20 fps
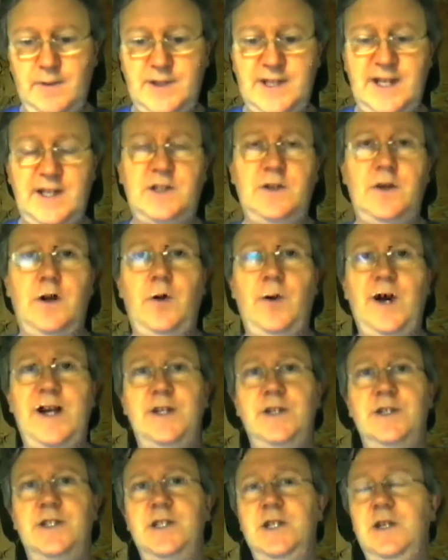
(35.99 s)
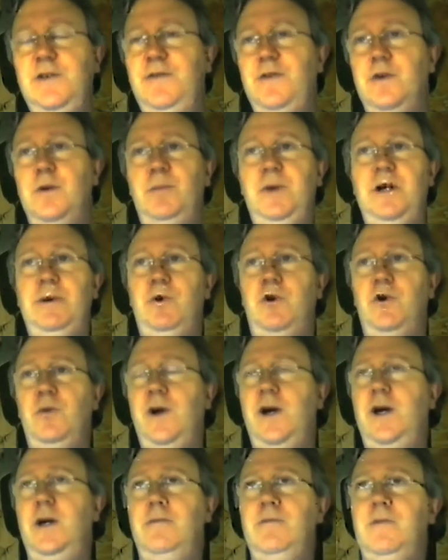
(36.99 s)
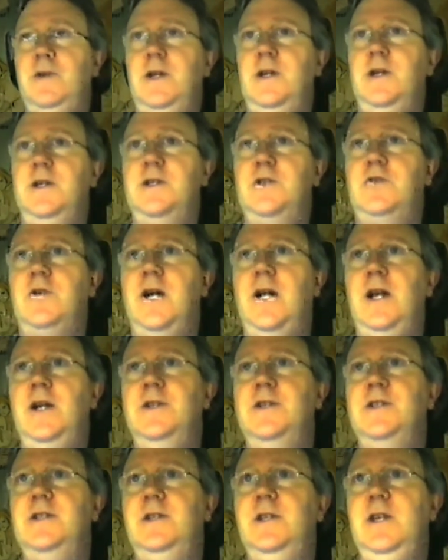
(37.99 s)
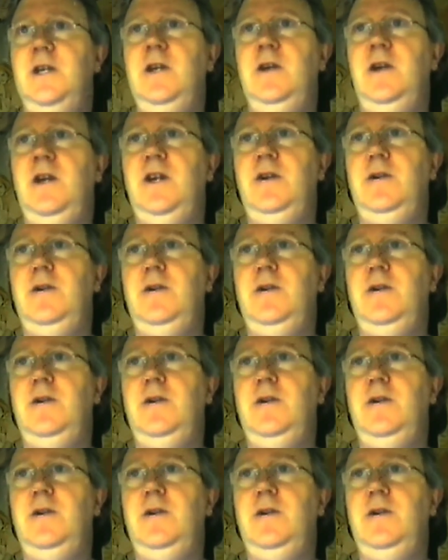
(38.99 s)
tax lotto agency for people who aren't Australians. They